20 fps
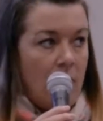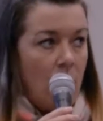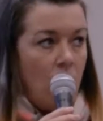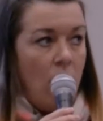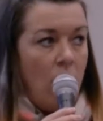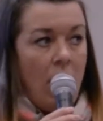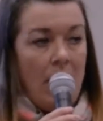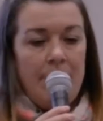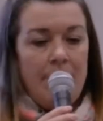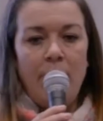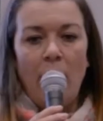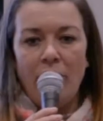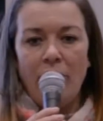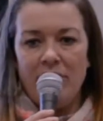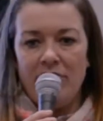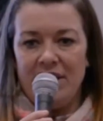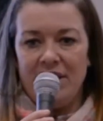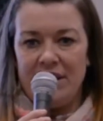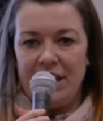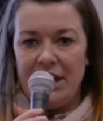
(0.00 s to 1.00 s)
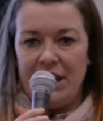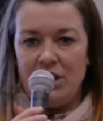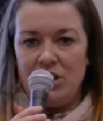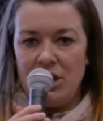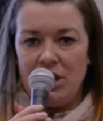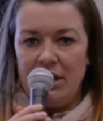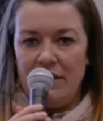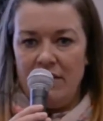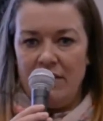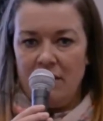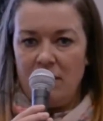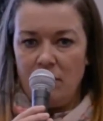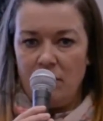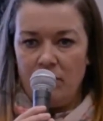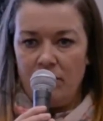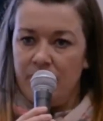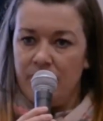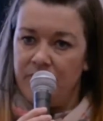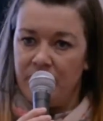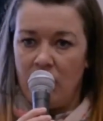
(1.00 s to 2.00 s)
Why bother engaging in this
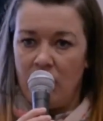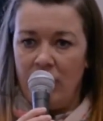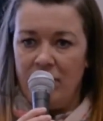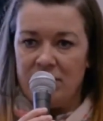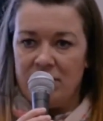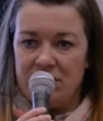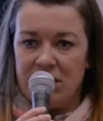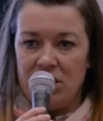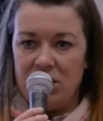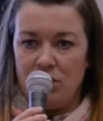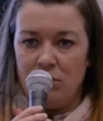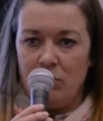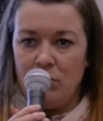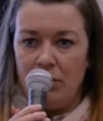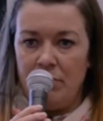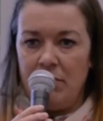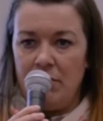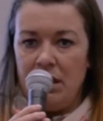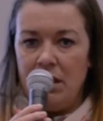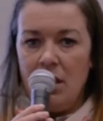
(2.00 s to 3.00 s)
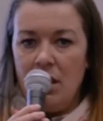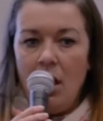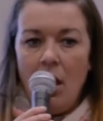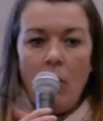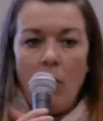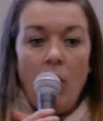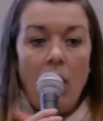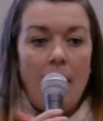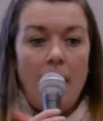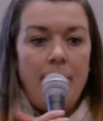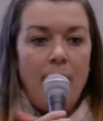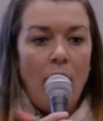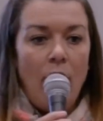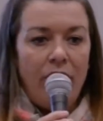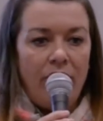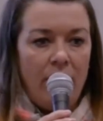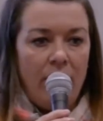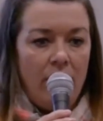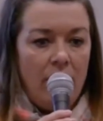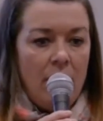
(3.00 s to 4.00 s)
conversation with me? Why
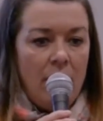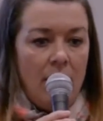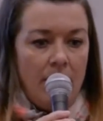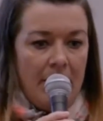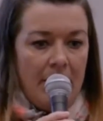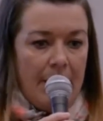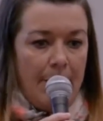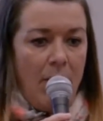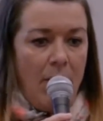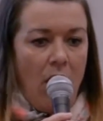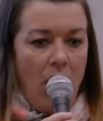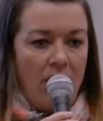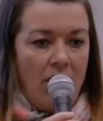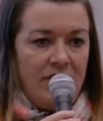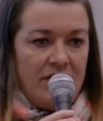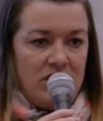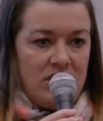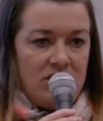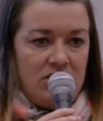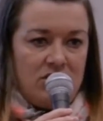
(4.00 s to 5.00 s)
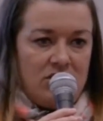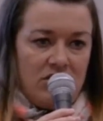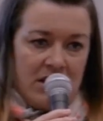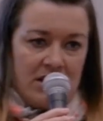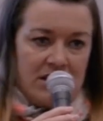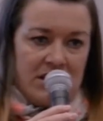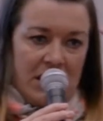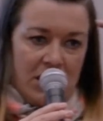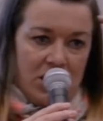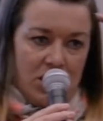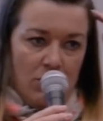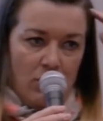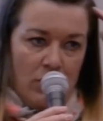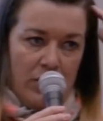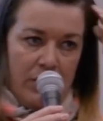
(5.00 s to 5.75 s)
bother being part of this transaction with